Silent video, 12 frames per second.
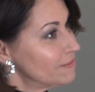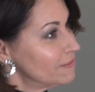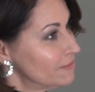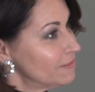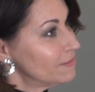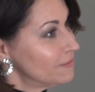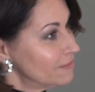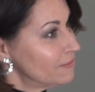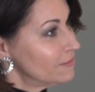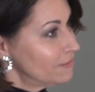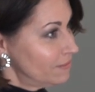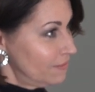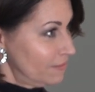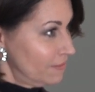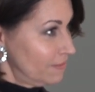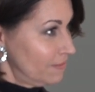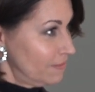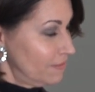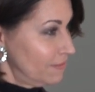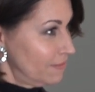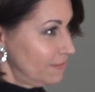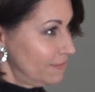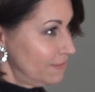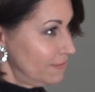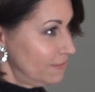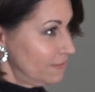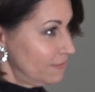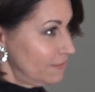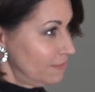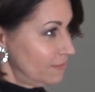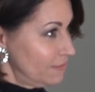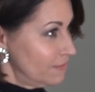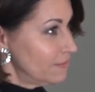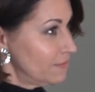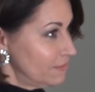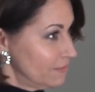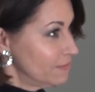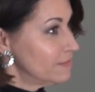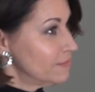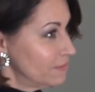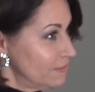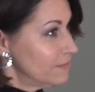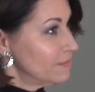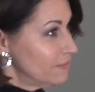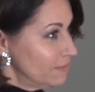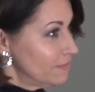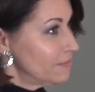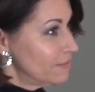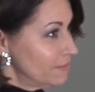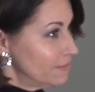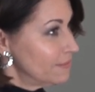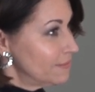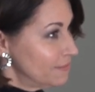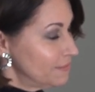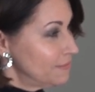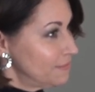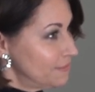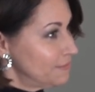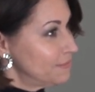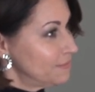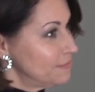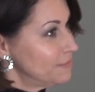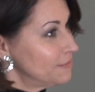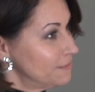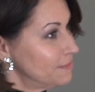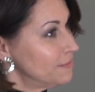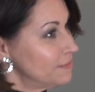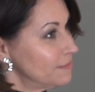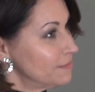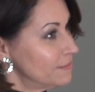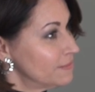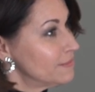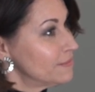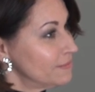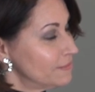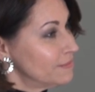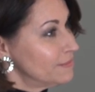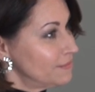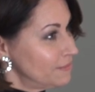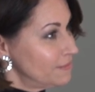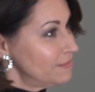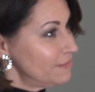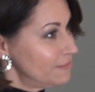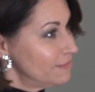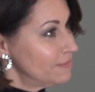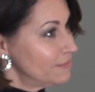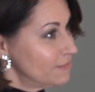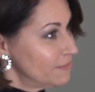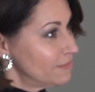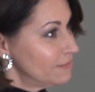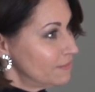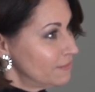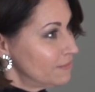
(not speaking)